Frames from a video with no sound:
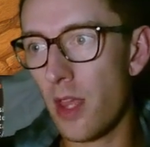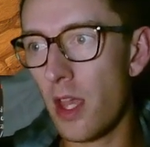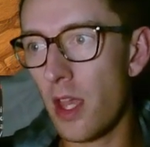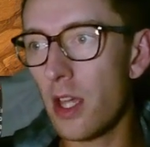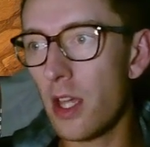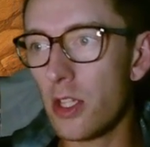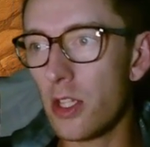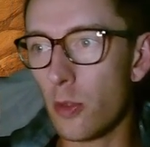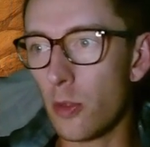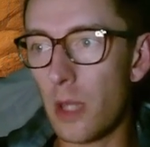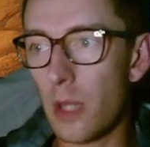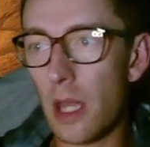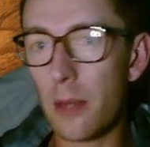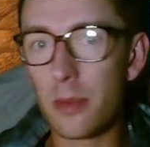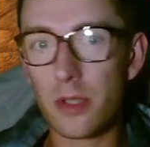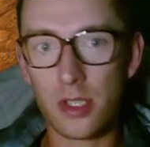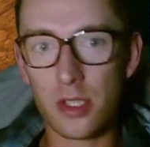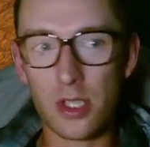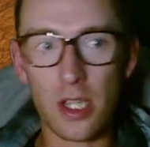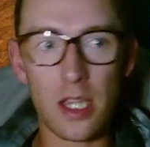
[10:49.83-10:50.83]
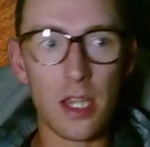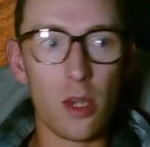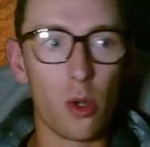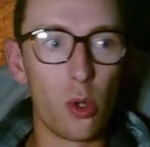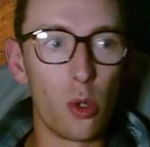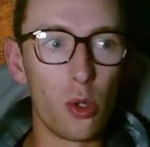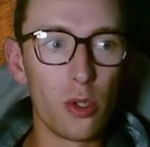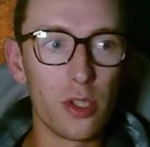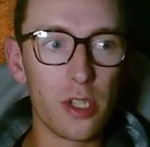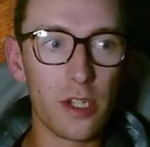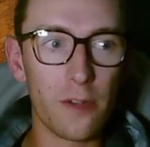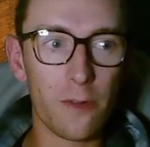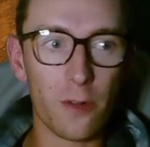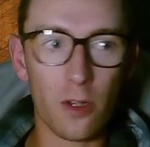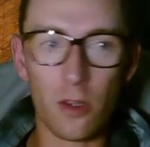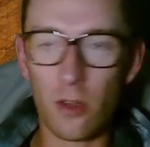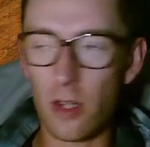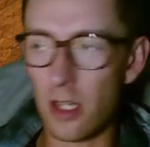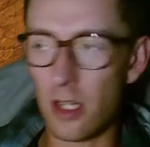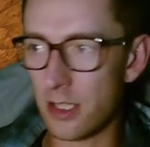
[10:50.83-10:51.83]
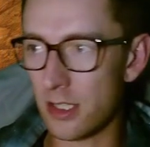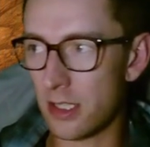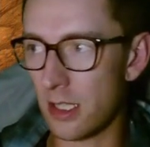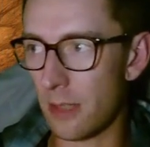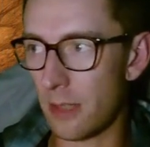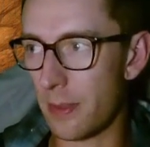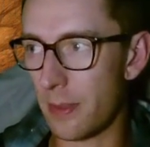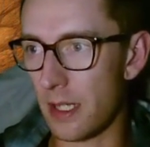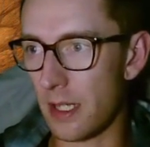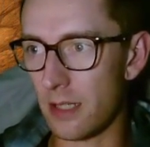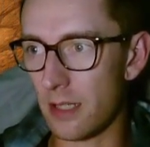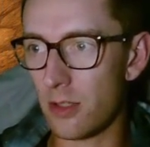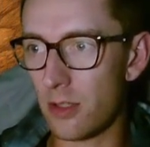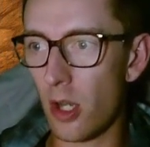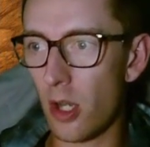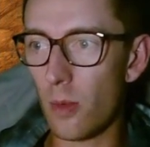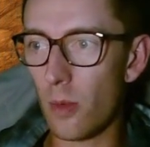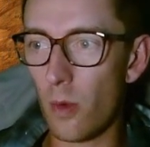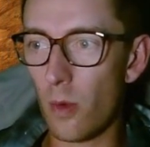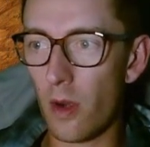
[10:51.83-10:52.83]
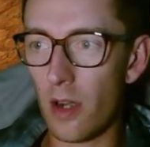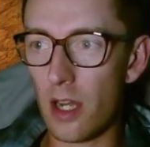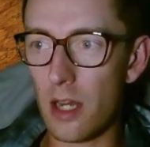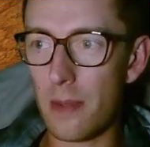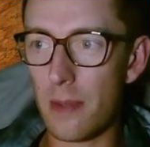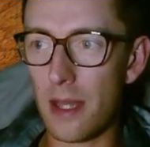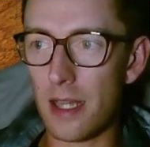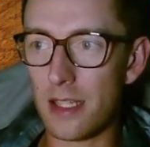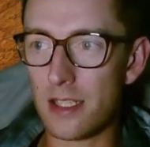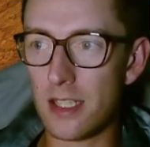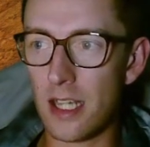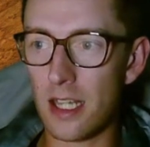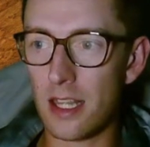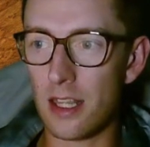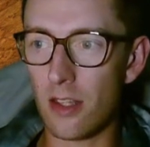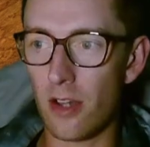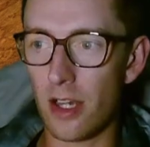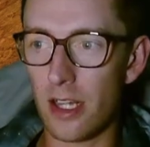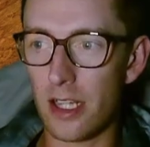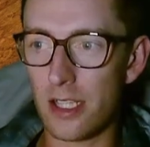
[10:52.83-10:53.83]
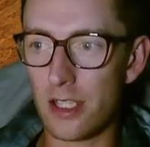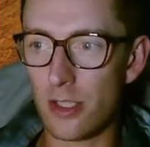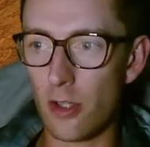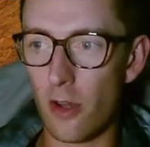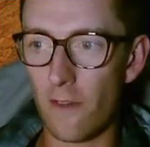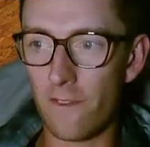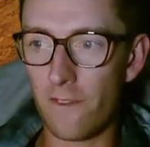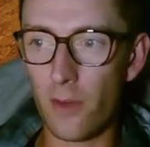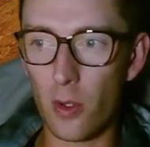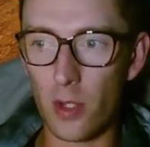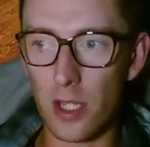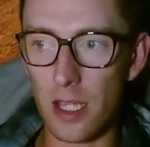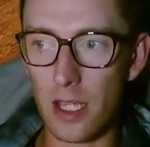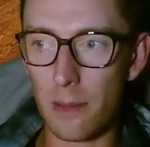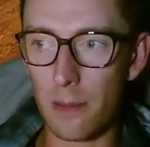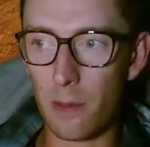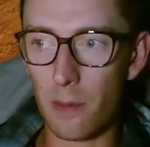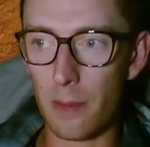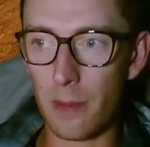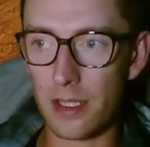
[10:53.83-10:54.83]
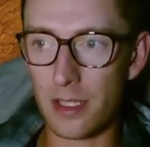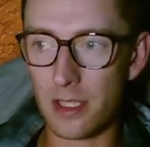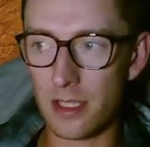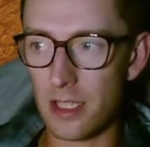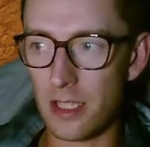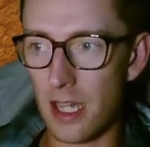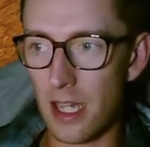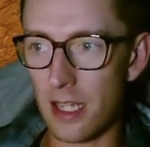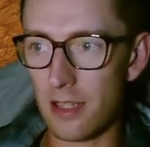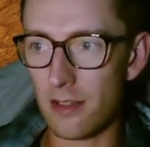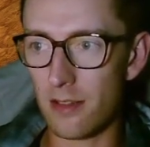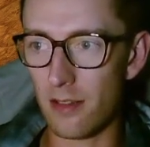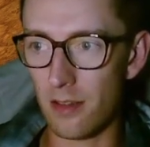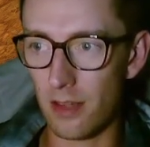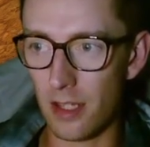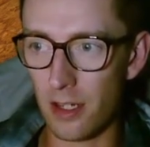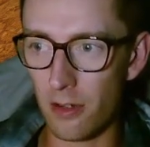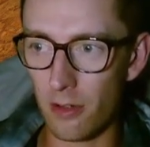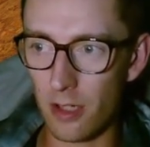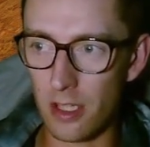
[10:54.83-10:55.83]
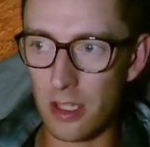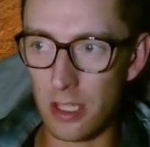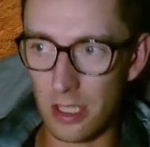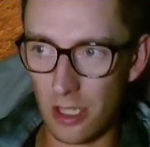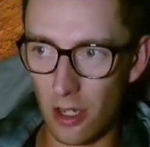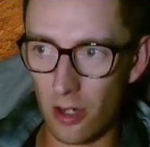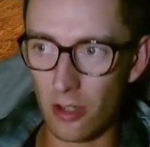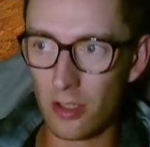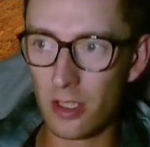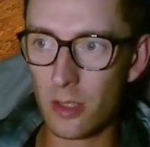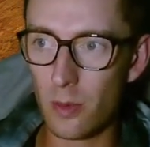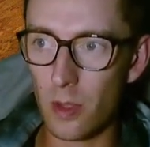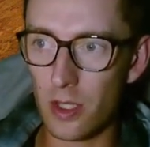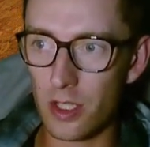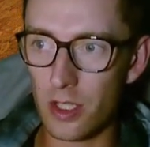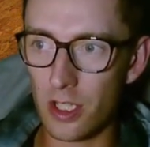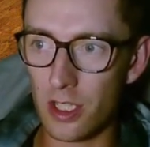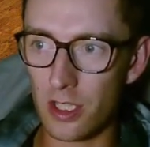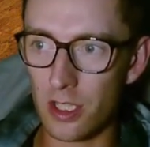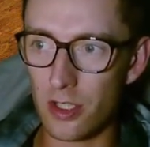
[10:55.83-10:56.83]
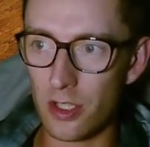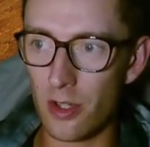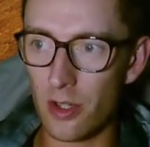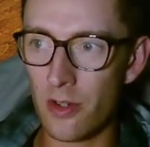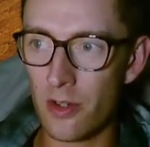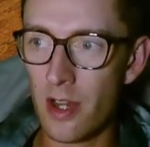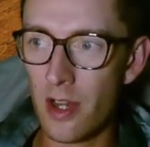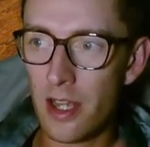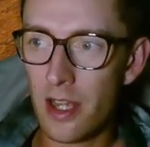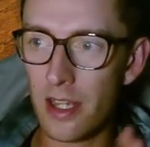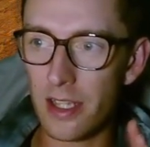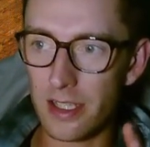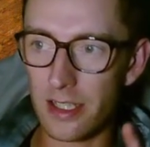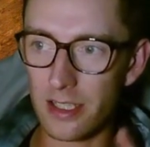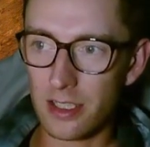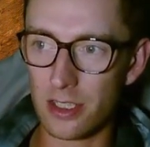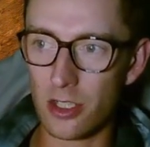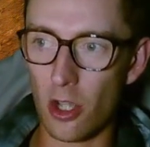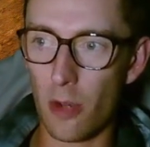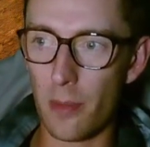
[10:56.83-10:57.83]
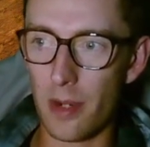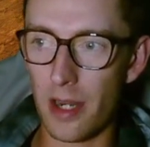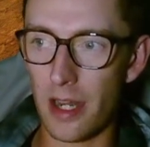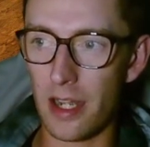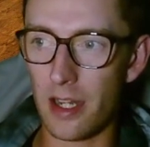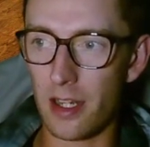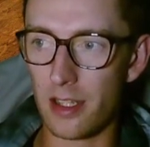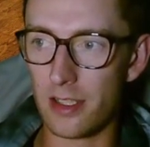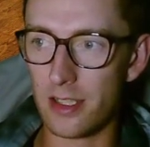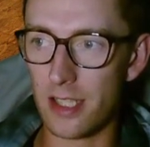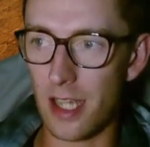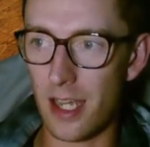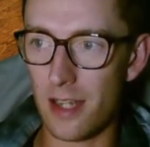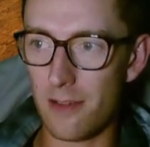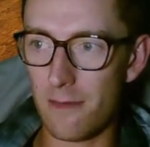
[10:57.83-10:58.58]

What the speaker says: You'll be able to see all the different classes up here. Don't worry about Death Knight, it's not fully implemented yet. Literally the only one you can do is dominate undead.